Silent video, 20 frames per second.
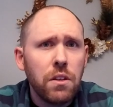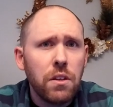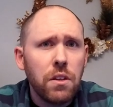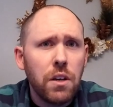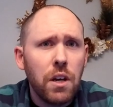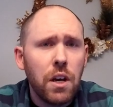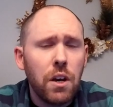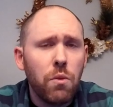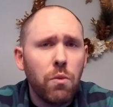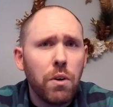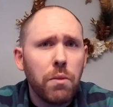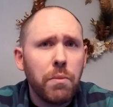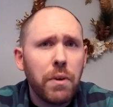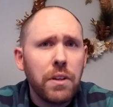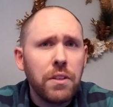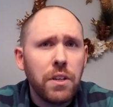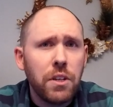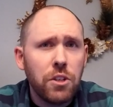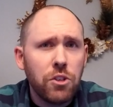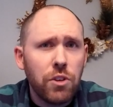
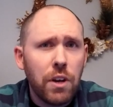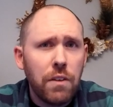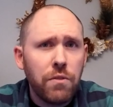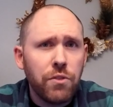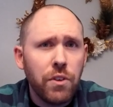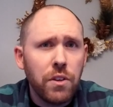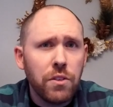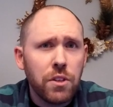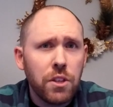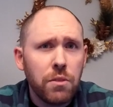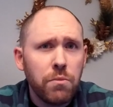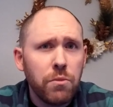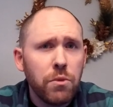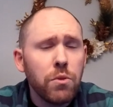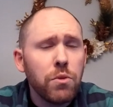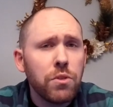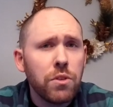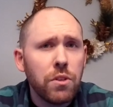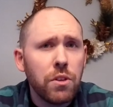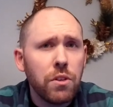1x10 drivetrains on the
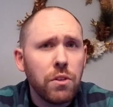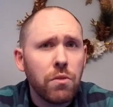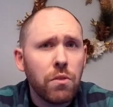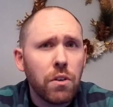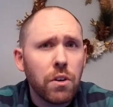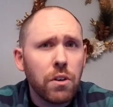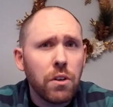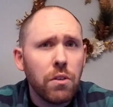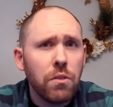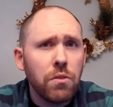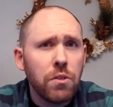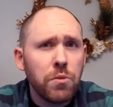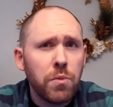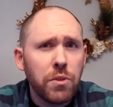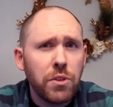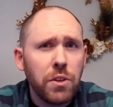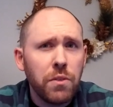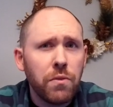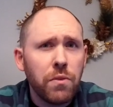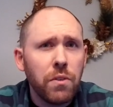Moose and the Norco,
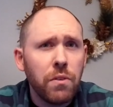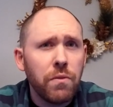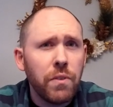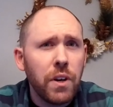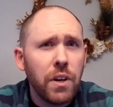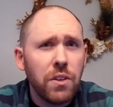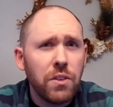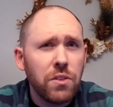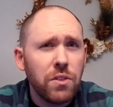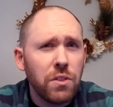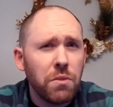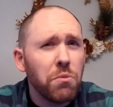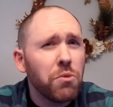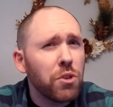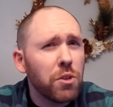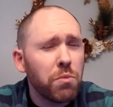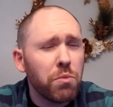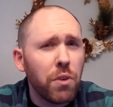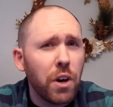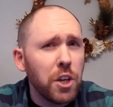especially for a very
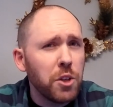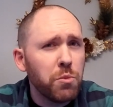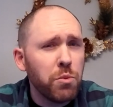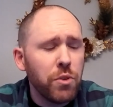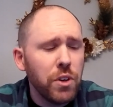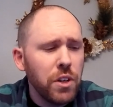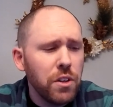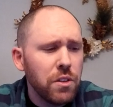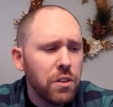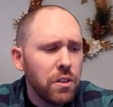similar price point.